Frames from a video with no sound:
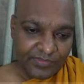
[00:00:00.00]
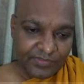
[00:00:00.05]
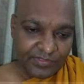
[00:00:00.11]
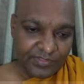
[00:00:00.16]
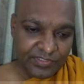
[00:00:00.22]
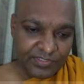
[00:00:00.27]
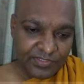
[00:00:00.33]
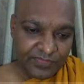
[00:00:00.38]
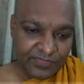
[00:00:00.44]

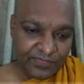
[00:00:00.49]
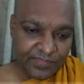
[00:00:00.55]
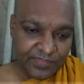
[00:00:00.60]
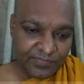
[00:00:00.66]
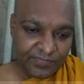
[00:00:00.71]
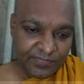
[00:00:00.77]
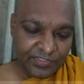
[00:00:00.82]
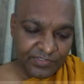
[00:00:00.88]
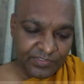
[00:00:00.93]
In these
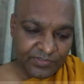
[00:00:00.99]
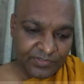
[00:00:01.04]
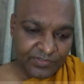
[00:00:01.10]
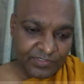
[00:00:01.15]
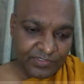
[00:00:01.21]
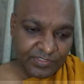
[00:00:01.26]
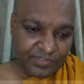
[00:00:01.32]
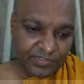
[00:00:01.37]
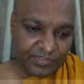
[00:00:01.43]
five things,
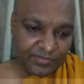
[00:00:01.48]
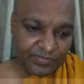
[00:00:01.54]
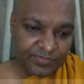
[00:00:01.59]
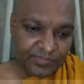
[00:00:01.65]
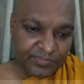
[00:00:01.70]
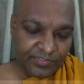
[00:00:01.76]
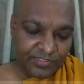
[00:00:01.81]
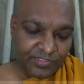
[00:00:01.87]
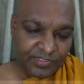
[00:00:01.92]
there comes
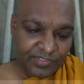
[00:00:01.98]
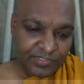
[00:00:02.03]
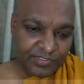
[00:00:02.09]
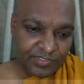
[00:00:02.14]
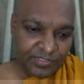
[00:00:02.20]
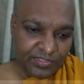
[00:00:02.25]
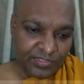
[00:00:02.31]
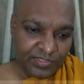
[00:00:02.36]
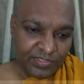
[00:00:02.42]
the
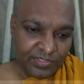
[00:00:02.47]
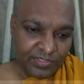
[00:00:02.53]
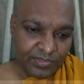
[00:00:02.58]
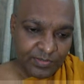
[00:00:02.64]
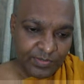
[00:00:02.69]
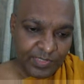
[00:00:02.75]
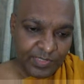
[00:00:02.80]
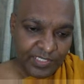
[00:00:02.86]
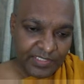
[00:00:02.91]

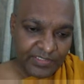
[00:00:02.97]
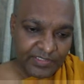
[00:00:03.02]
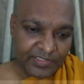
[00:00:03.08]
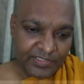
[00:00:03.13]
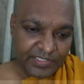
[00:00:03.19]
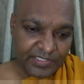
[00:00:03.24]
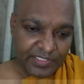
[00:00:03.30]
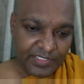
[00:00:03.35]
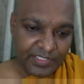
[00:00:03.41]

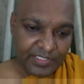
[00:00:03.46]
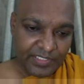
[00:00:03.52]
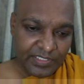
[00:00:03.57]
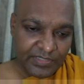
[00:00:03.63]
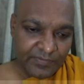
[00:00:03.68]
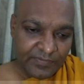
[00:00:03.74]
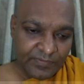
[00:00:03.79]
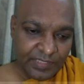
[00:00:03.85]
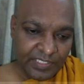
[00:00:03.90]
Phassa
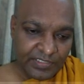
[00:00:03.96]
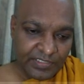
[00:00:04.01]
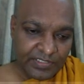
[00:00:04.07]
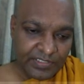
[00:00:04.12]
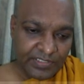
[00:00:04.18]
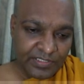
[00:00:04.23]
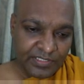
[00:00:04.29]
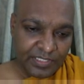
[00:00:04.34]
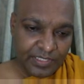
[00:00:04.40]
and
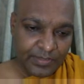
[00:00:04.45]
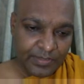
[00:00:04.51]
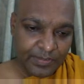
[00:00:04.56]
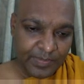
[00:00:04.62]
Vedana.